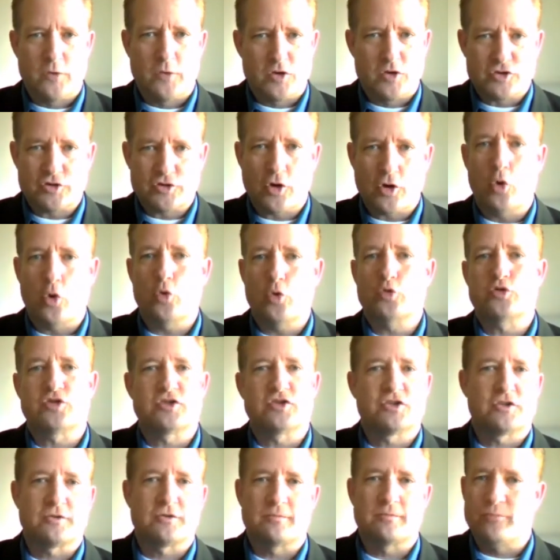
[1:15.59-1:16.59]

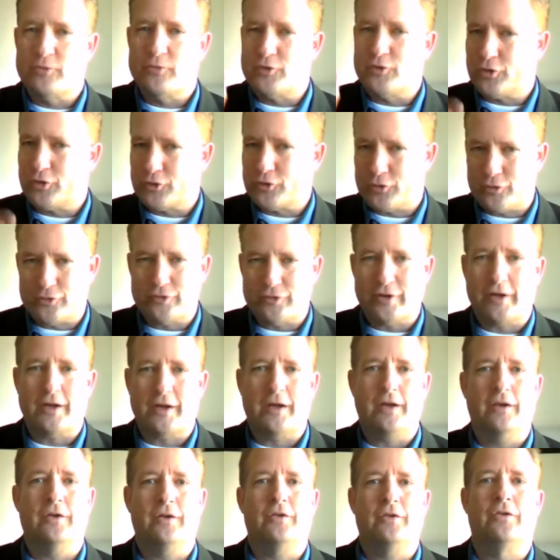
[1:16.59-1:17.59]
social
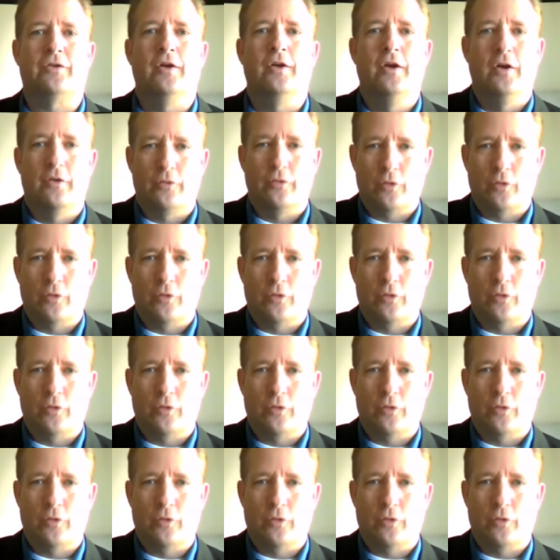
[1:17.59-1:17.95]
studies.